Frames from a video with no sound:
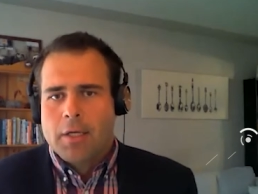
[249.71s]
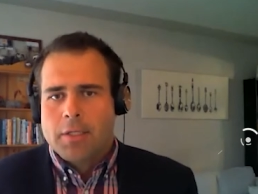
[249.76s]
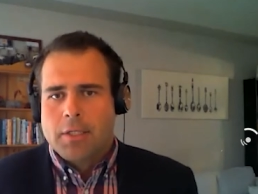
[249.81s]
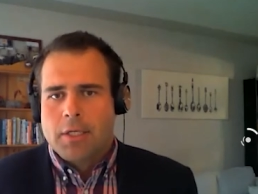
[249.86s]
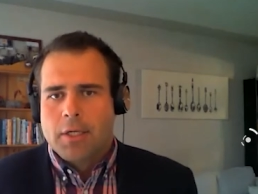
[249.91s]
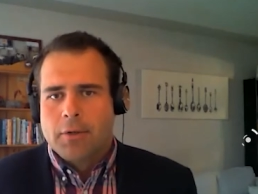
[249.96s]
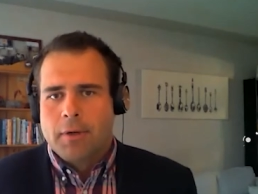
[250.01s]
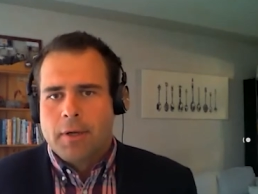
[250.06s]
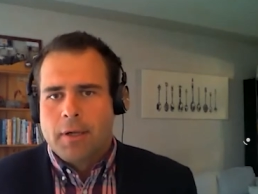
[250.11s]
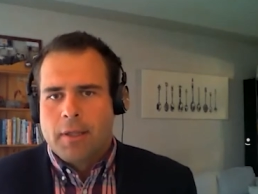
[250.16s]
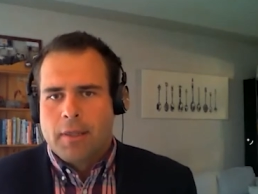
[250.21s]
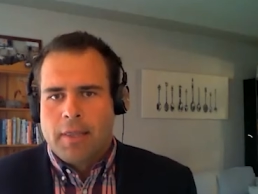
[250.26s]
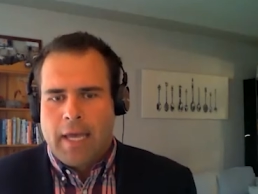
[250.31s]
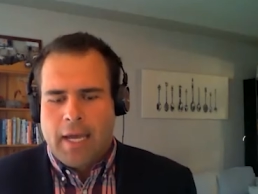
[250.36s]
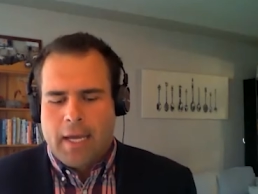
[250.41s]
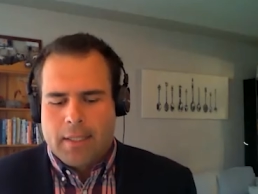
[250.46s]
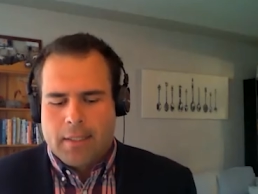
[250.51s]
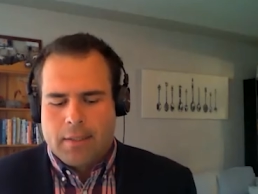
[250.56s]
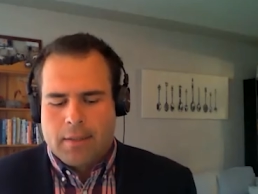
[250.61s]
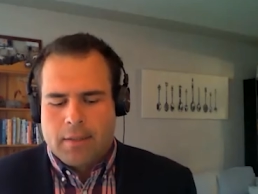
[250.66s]
So
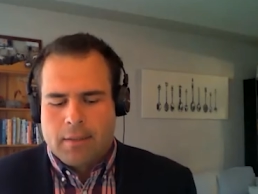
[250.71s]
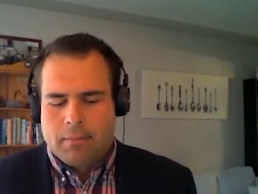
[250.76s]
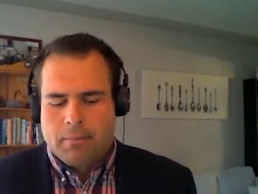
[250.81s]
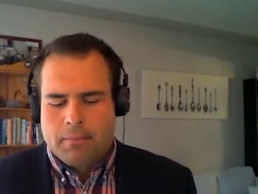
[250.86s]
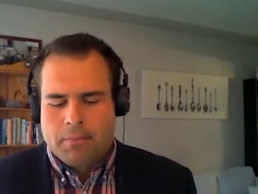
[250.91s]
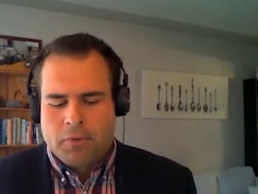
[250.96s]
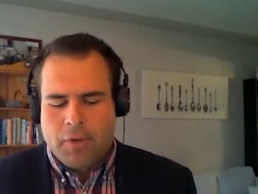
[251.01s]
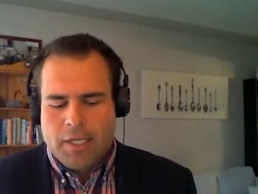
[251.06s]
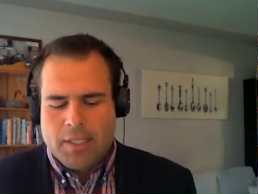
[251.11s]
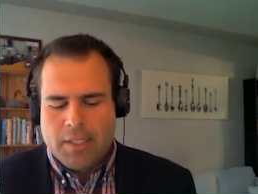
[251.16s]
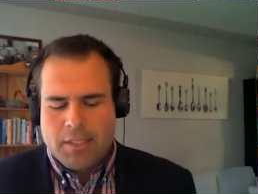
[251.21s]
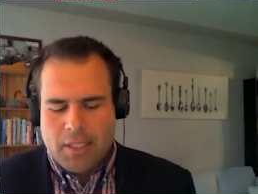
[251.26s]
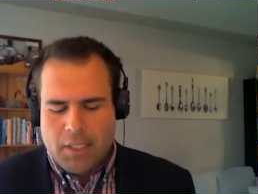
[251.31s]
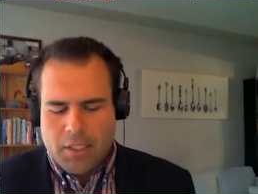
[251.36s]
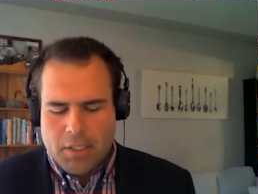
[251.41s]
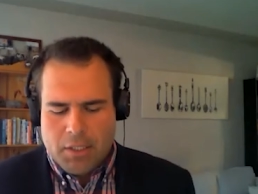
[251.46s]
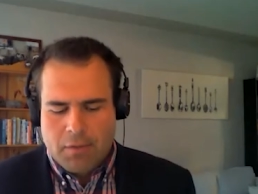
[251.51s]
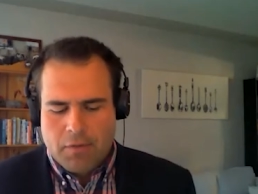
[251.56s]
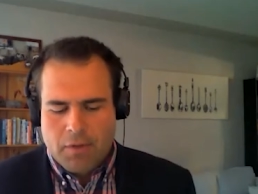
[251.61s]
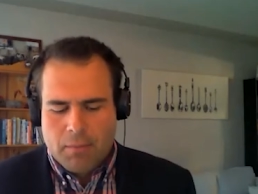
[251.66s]
that
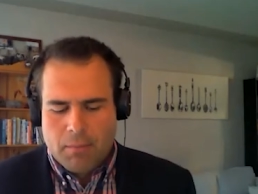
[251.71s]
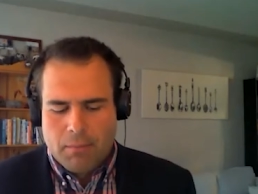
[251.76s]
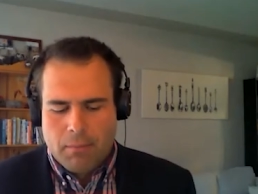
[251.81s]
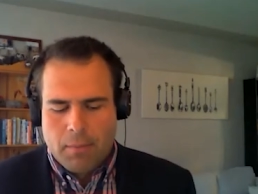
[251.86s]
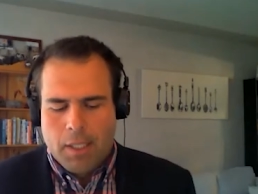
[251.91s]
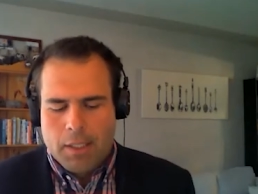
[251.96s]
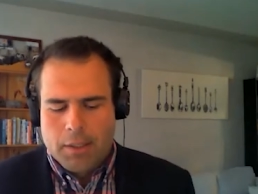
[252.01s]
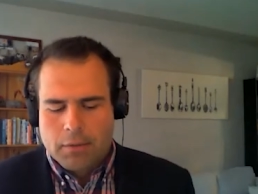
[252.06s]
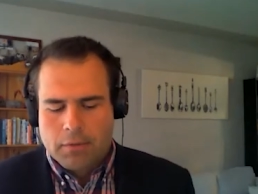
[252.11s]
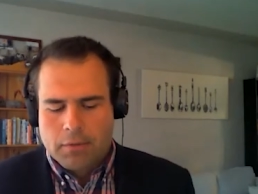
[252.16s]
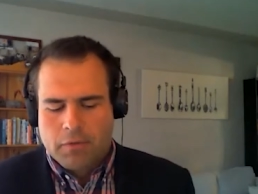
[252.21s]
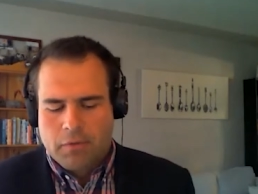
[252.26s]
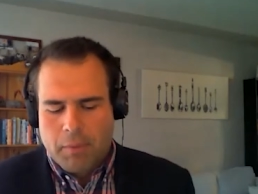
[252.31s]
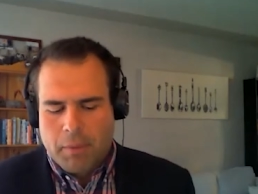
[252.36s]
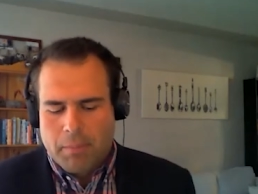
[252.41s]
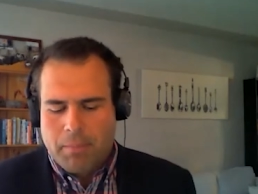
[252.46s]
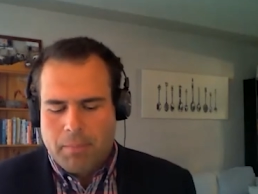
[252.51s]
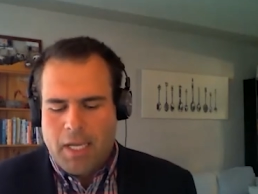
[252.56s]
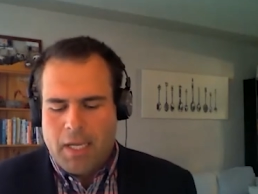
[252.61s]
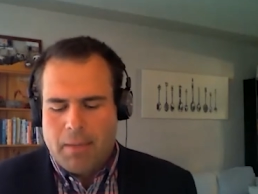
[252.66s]
translation of the model from a
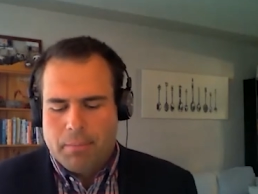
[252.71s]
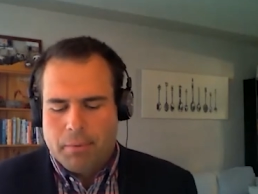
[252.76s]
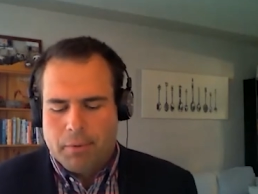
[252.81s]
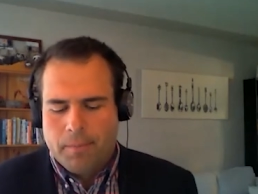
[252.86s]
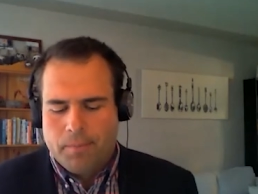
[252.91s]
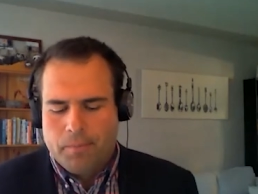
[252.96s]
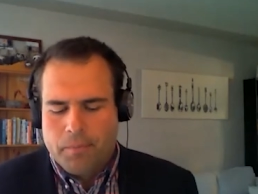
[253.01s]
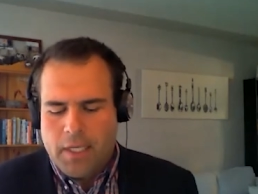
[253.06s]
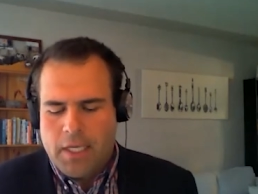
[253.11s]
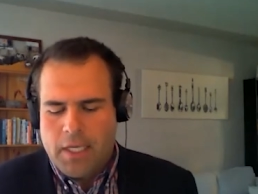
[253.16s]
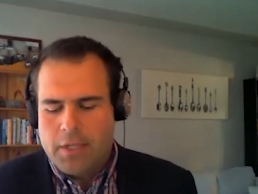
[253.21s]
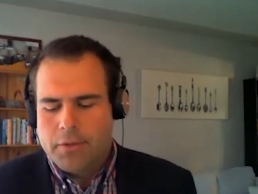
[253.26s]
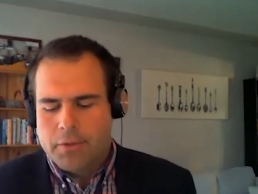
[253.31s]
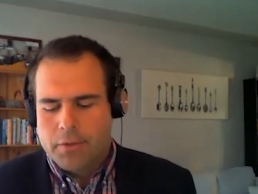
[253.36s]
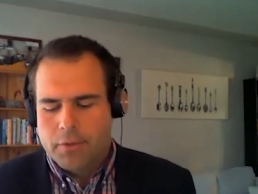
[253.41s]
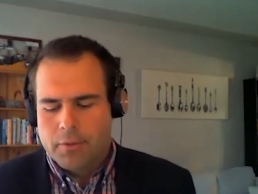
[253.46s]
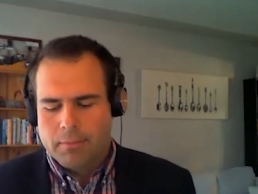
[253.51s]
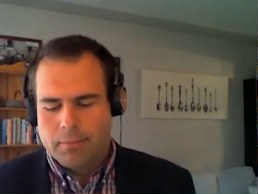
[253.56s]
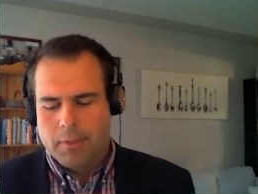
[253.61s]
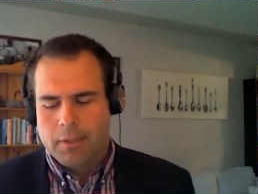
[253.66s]
paper
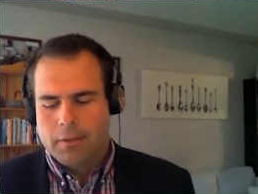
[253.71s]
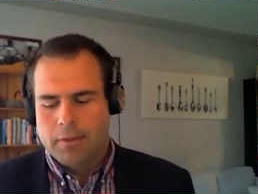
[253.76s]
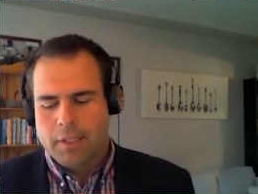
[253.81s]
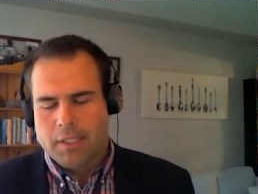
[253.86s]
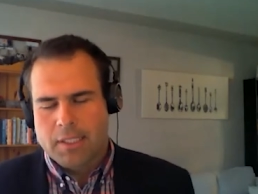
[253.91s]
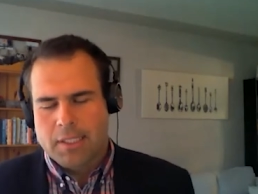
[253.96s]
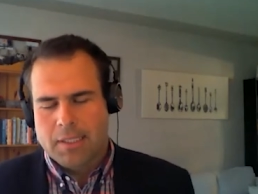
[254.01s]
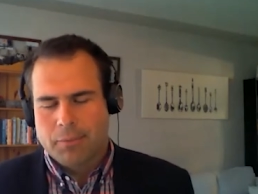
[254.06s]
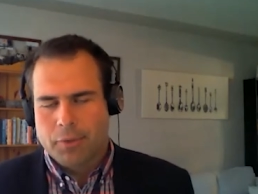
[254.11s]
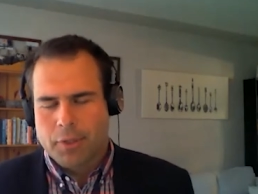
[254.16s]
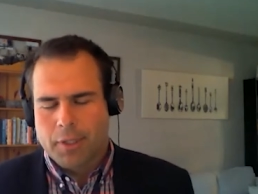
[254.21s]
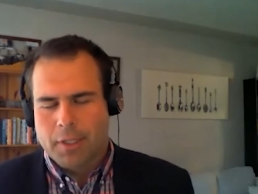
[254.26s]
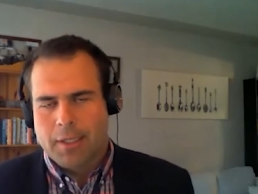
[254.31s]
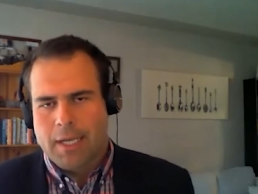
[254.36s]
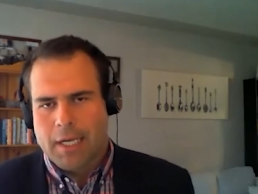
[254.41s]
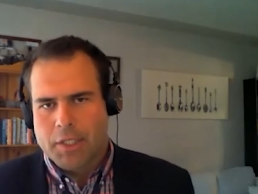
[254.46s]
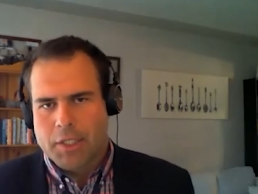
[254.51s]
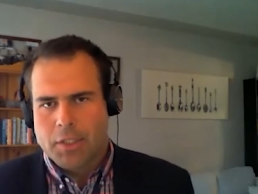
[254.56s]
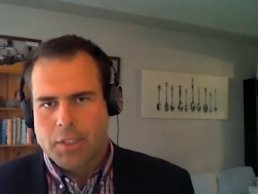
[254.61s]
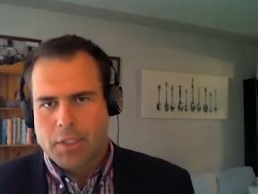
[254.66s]
into a model that someone can
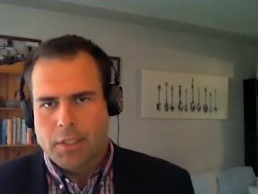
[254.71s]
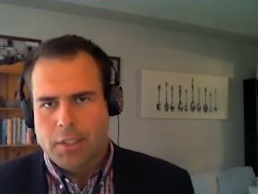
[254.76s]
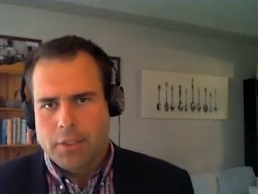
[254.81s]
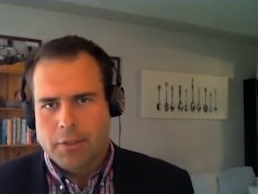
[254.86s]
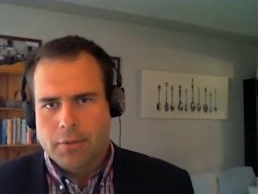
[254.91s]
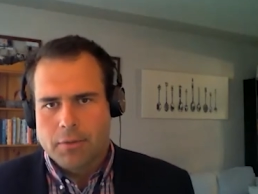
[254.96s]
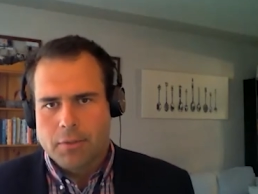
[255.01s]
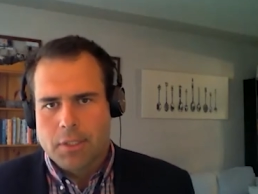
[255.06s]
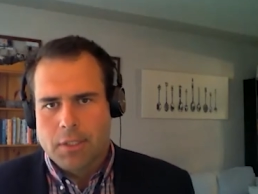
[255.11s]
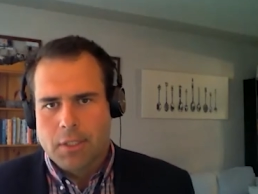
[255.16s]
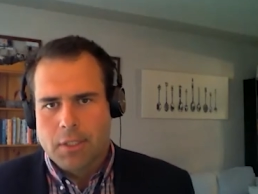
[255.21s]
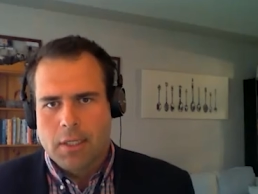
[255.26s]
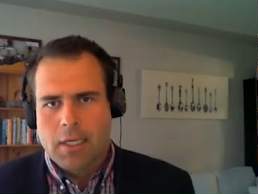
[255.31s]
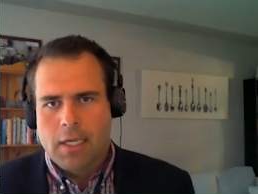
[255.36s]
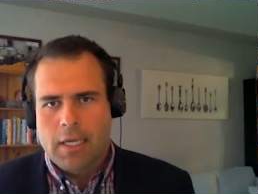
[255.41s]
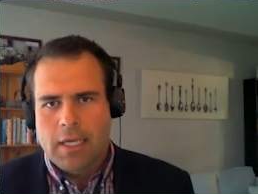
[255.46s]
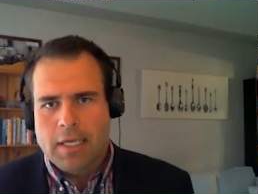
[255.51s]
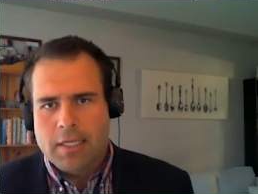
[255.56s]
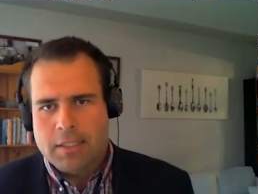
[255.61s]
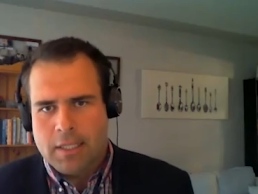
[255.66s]
actually use
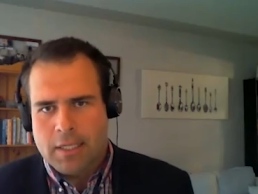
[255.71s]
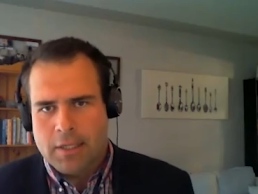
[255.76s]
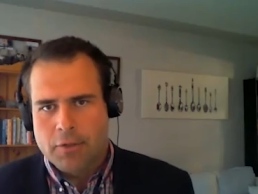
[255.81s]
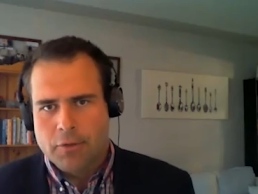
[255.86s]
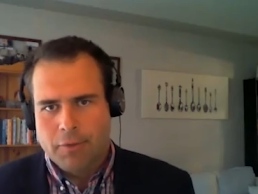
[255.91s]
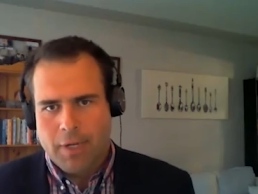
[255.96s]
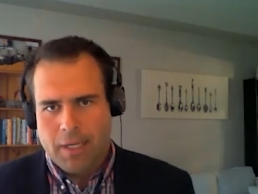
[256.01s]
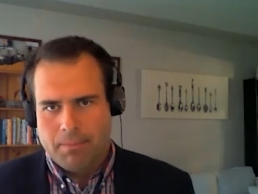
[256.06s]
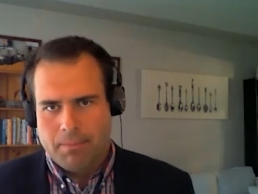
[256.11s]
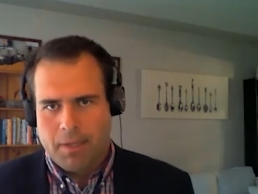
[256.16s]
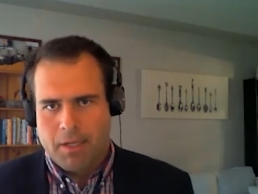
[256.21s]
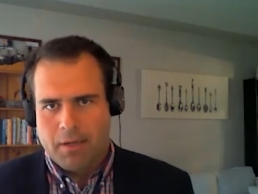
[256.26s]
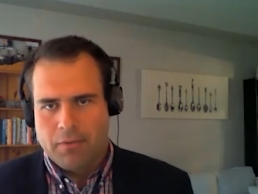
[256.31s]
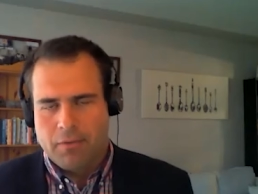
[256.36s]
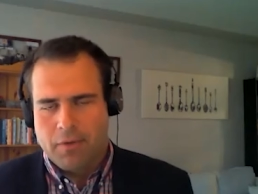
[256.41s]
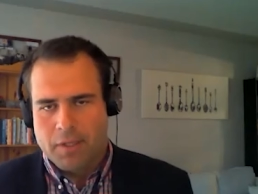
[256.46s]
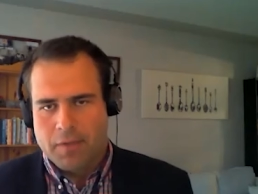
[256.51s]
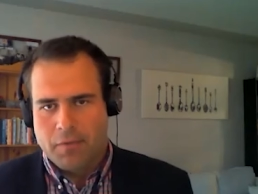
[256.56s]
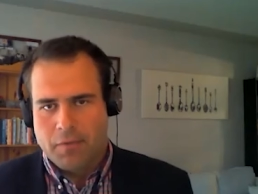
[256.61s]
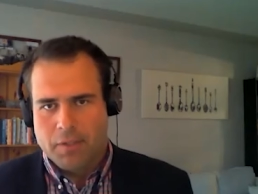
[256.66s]
is a great
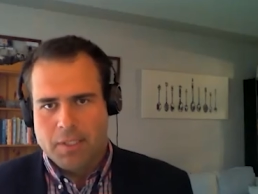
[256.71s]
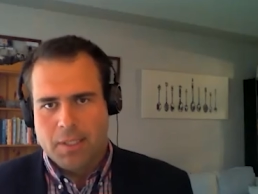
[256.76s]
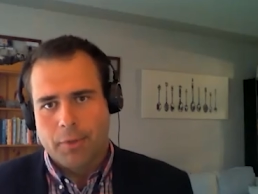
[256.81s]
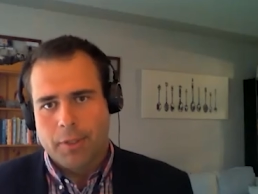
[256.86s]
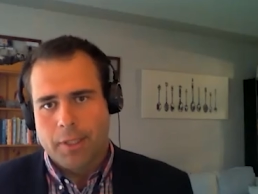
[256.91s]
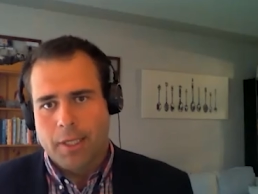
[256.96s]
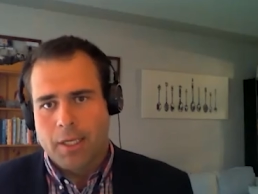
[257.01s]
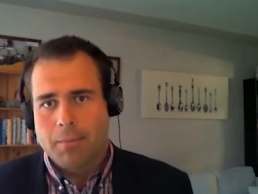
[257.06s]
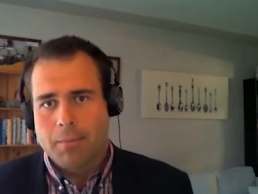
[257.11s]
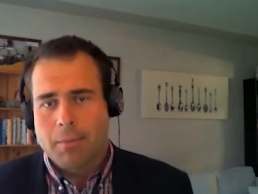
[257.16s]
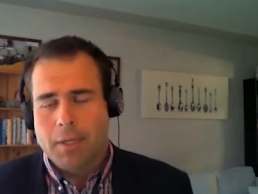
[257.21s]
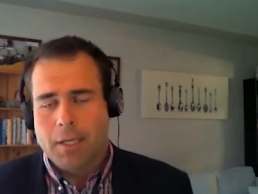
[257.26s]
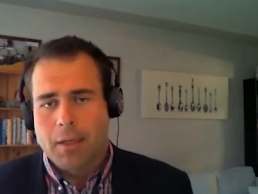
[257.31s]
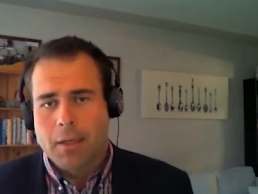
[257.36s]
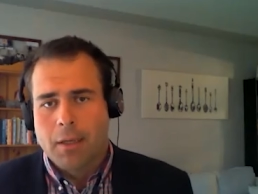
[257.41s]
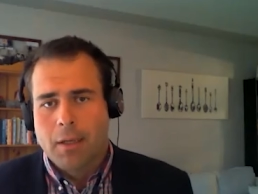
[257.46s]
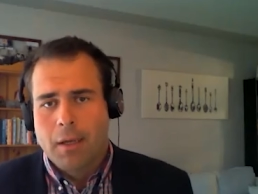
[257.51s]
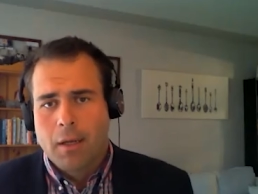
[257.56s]
benefit for someone like me.